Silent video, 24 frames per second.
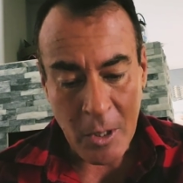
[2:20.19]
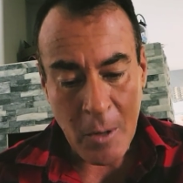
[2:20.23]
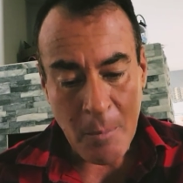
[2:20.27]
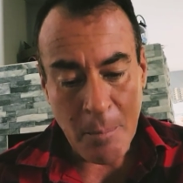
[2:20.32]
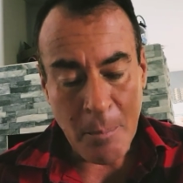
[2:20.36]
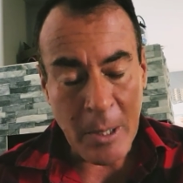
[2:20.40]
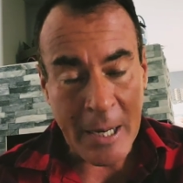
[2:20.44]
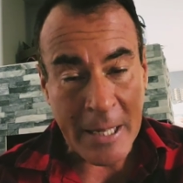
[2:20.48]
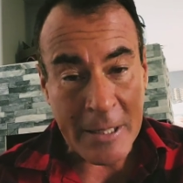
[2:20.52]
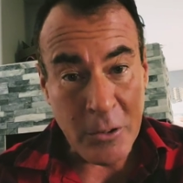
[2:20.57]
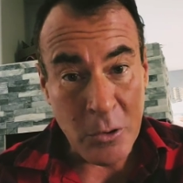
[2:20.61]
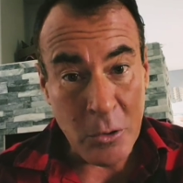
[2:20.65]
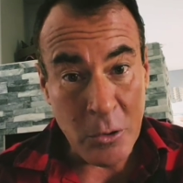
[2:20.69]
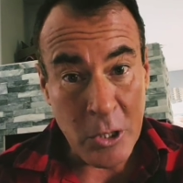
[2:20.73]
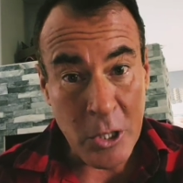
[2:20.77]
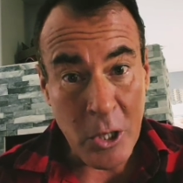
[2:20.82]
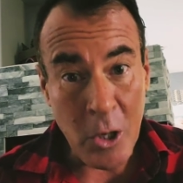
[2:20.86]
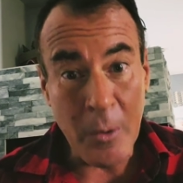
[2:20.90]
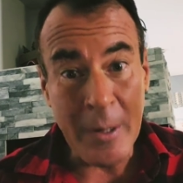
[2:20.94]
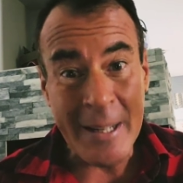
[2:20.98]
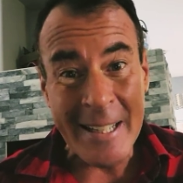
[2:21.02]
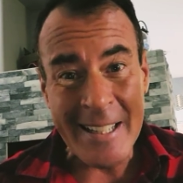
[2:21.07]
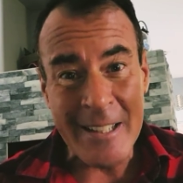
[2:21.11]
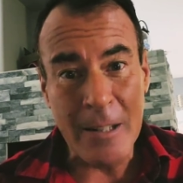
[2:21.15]
But I do
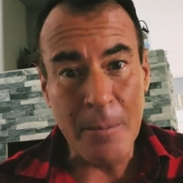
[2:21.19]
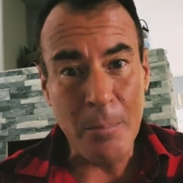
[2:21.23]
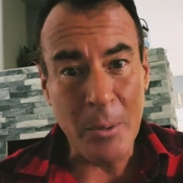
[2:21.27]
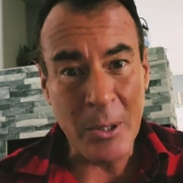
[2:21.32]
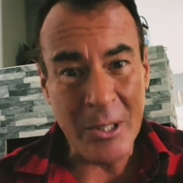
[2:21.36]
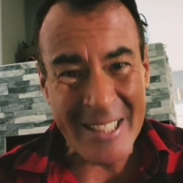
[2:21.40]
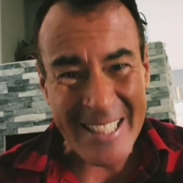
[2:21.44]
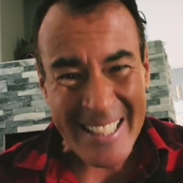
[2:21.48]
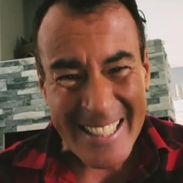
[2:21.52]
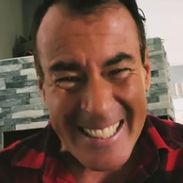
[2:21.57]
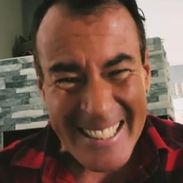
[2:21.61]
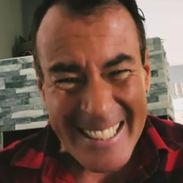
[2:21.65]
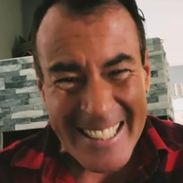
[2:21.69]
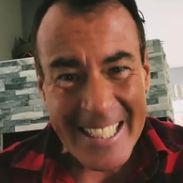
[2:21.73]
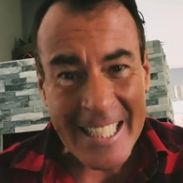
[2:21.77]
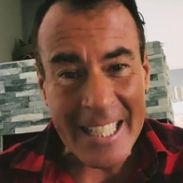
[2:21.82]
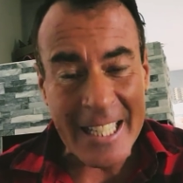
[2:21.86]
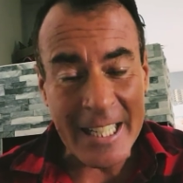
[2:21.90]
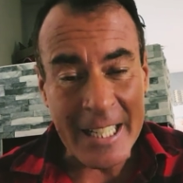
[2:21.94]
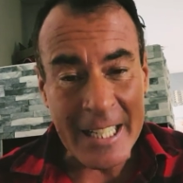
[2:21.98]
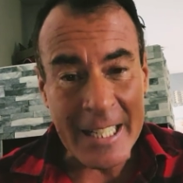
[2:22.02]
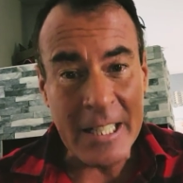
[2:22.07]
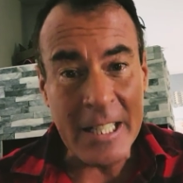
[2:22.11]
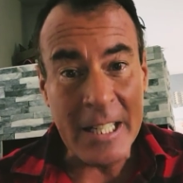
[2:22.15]
know here, particularly
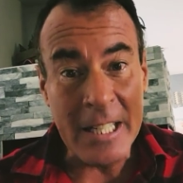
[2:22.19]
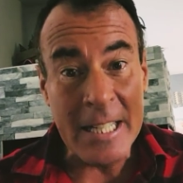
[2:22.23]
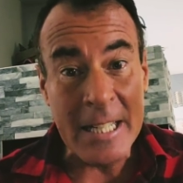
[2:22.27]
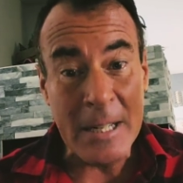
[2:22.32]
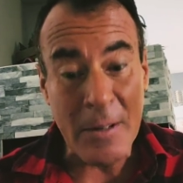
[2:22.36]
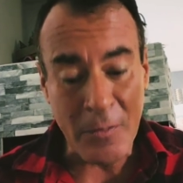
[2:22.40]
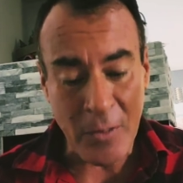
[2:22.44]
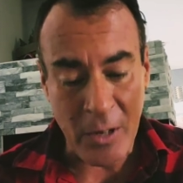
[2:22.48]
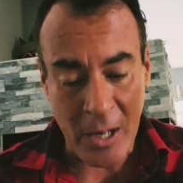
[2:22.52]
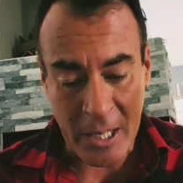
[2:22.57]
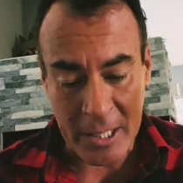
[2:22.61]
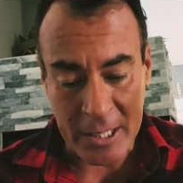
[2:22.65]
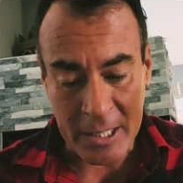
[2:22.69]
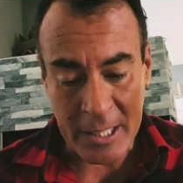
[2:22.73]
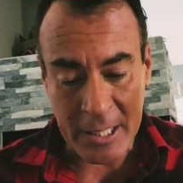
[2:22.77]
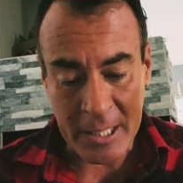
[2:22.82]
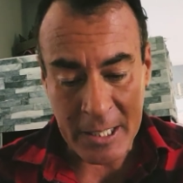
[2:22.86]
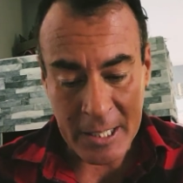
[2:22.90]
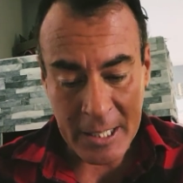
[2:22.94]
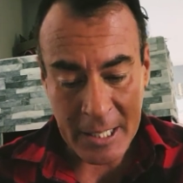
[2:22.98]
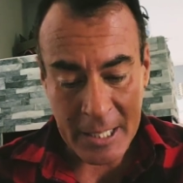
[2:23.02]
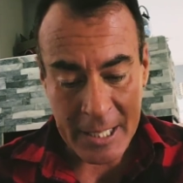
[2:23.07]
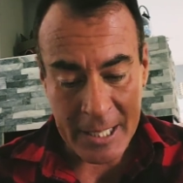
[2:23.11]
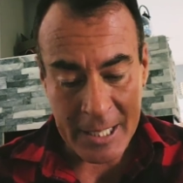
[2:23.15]
in Nevada,
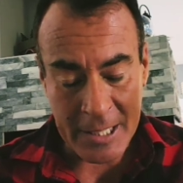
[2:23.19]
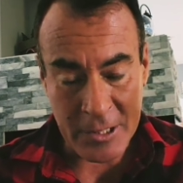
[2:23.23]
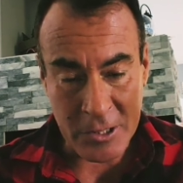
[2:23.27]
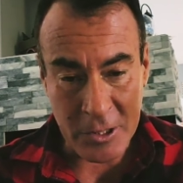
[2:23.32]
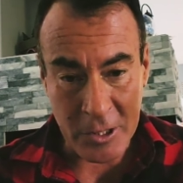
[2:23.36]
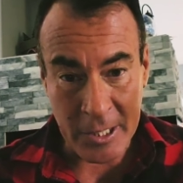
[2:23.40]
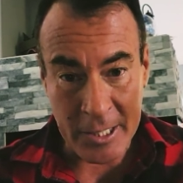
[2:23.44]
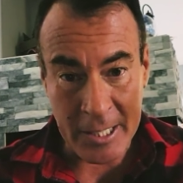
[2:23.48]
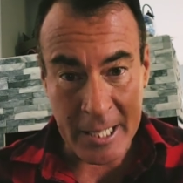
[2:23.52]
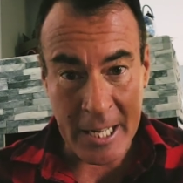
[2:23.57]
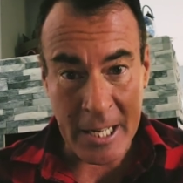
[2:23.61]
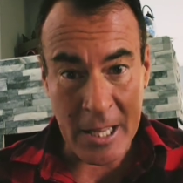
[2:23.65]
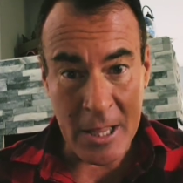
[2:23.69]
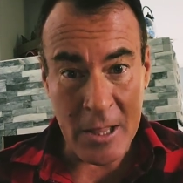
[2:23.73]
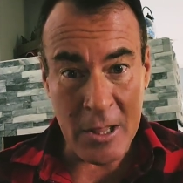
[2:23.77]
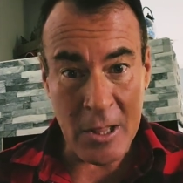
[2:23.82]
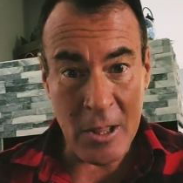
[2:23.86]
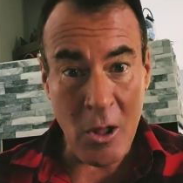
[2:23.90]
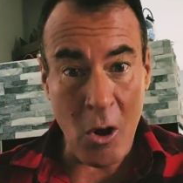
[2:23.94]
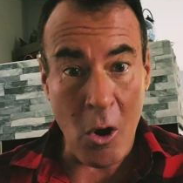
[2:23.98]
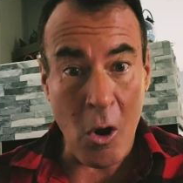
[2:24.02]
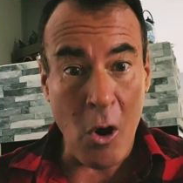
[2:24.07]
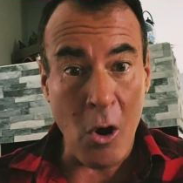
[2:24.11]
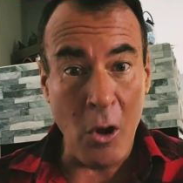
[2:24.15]
is they're getting
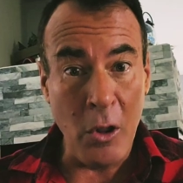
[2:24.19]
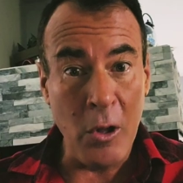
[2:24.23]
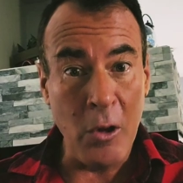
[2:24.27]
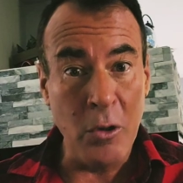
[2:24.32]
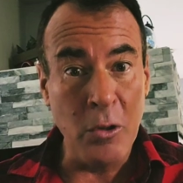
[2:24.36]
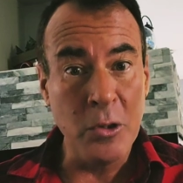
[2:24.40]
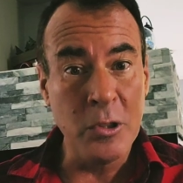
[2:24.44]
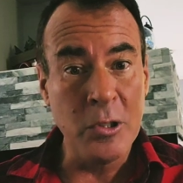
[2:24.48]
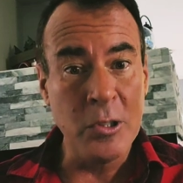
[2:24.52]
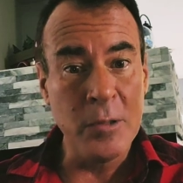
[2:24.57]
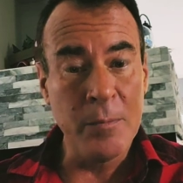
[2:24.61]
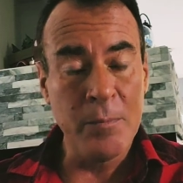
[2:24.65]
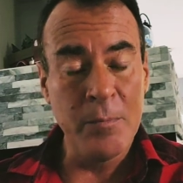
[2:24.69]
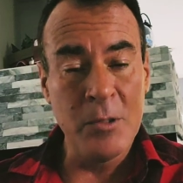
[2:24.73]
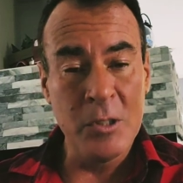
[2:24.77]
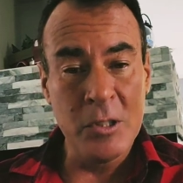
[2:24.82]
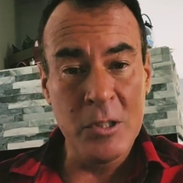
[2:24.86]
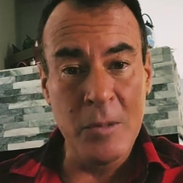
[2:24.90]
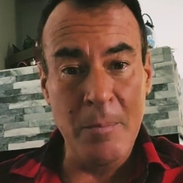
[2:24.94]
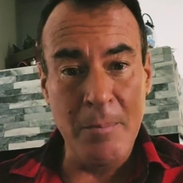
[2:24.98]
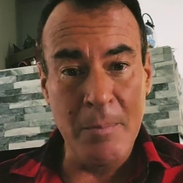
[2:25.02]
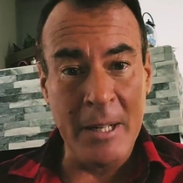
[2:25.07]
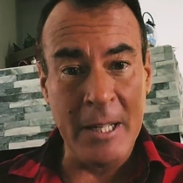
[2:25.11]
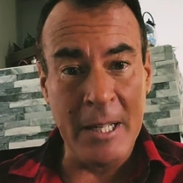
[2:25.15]
all those
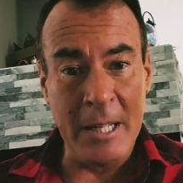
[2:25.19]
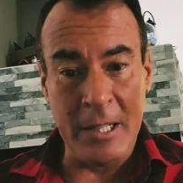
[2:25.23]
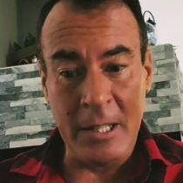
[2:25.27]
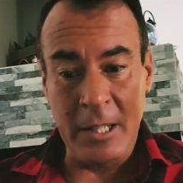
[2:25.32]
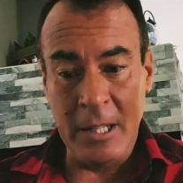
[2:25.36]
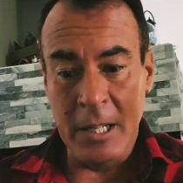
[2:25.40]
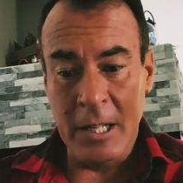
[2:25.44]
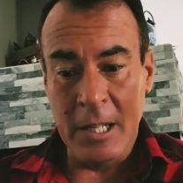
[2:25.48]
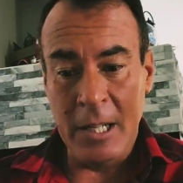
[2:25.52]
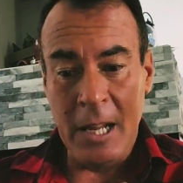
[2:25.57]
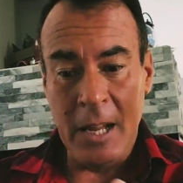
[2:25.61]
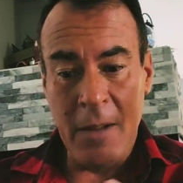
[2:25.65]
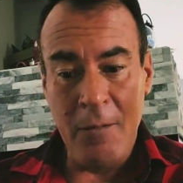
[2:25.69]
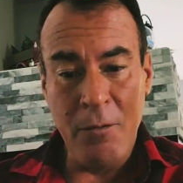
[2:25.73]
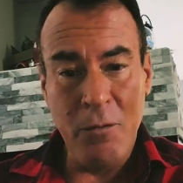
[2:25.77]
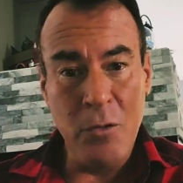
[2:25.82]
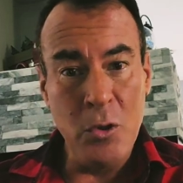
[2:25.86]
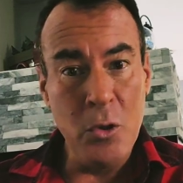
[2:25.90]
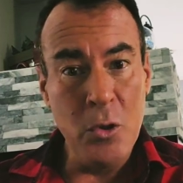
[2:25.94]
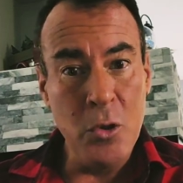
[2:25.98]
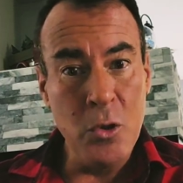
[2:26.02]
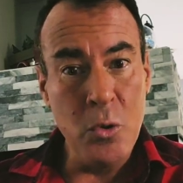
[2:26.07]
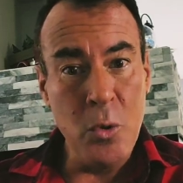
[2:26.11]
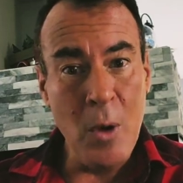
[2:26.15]
submitted. If
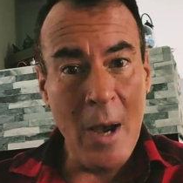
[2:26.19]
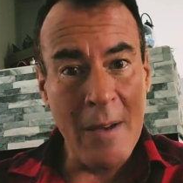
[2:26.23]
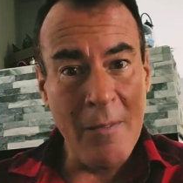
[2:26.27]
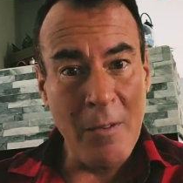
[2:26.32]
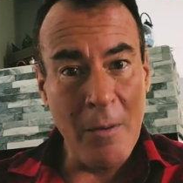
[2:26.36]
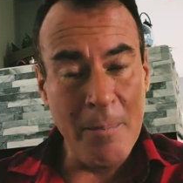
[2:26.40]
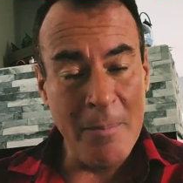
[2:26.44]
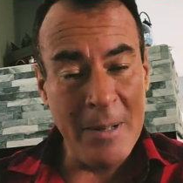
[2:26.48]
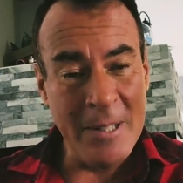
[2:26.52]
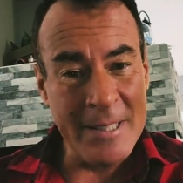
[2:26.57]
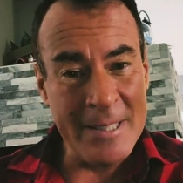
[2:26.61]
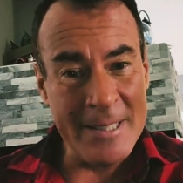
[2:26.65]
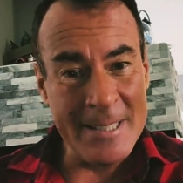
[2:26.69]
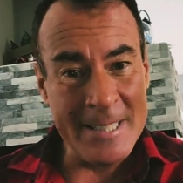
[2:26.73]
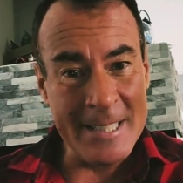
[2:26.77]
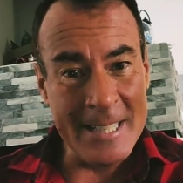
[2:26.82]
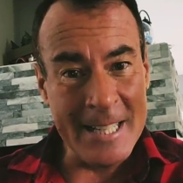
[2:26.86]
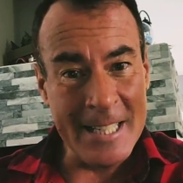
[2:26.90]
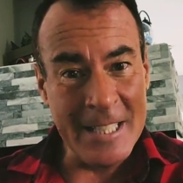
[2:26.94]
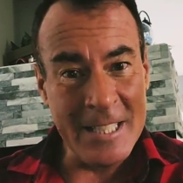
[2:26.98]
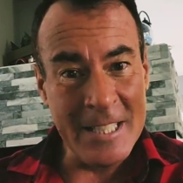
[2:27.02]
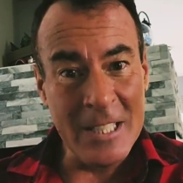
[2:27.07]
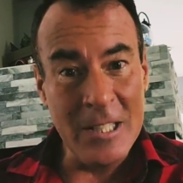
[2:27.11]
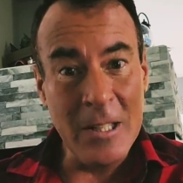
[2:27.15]
you do have a business
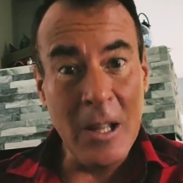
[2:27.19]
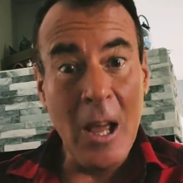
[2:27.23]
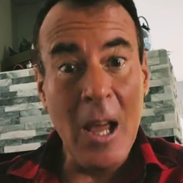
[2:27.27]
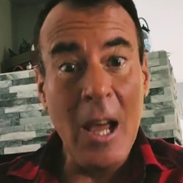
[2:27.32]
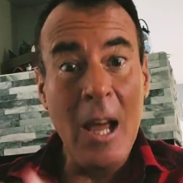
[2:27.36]
license,